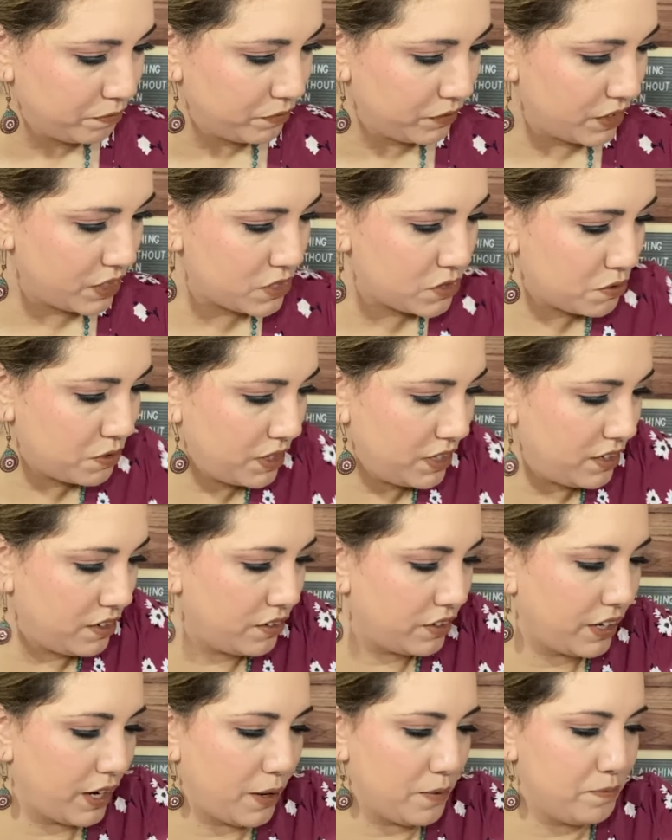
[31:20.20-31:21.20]
This one?
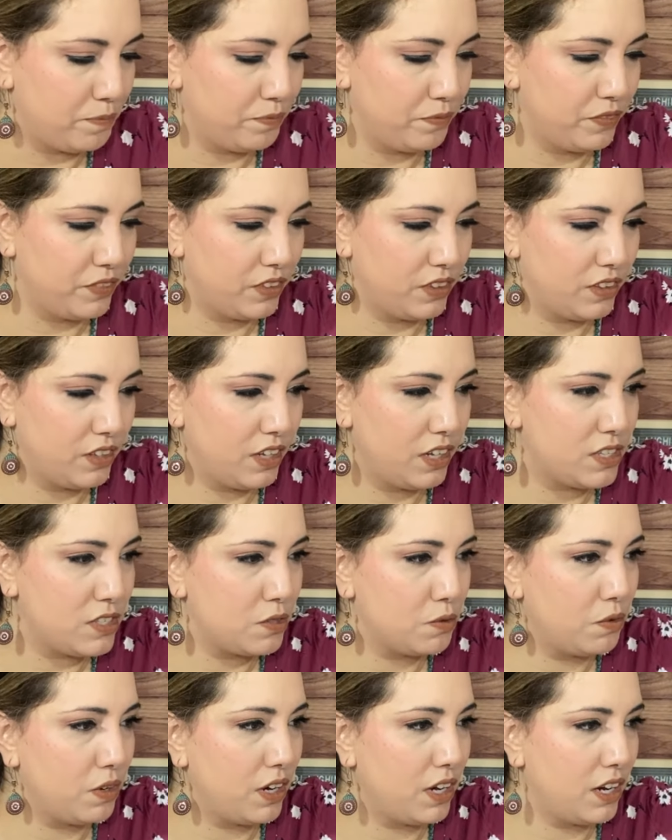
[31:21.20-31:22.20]
Okay. This
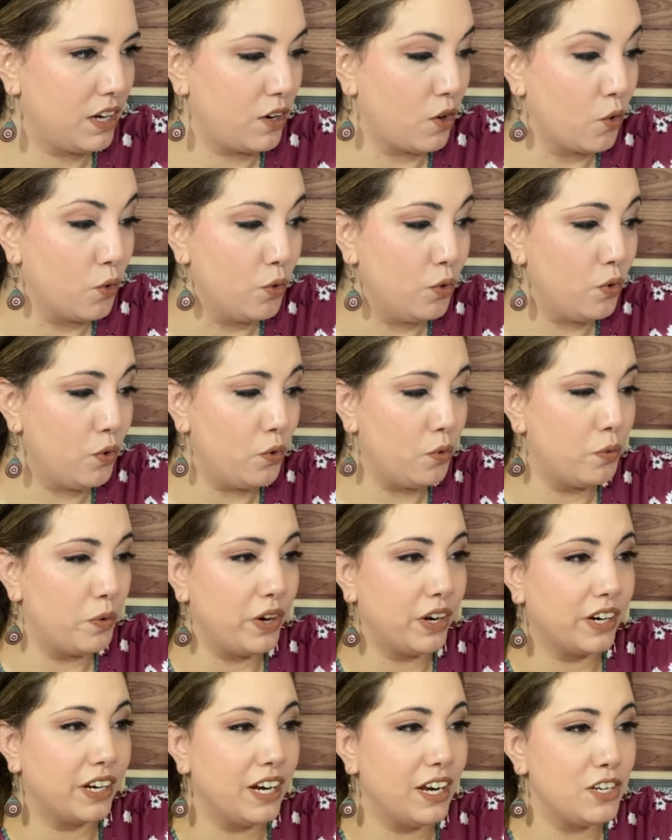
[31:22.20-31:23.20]
one. Ooh,
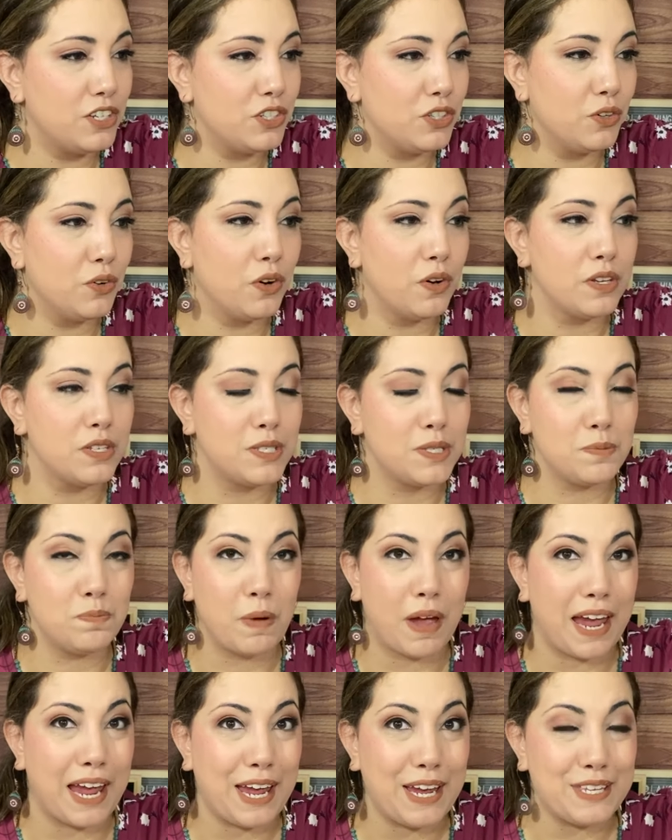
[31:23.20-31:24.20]
we're going to do
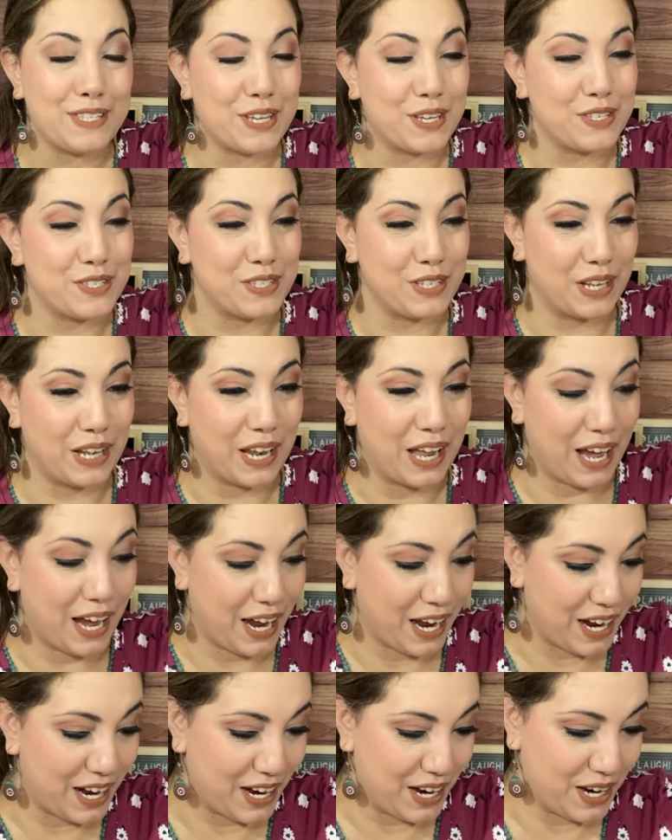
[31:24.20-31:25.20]
Space
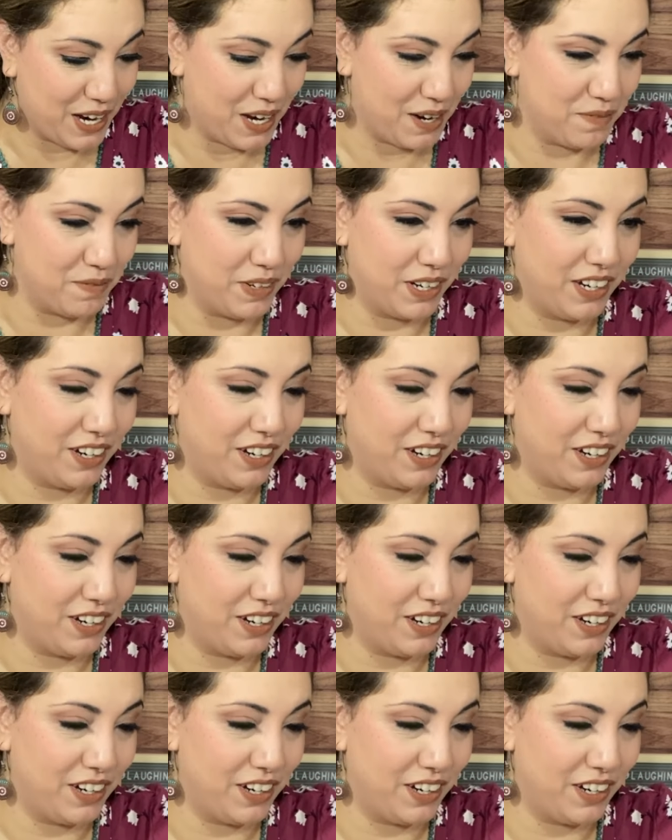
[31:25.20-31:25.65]
Slime.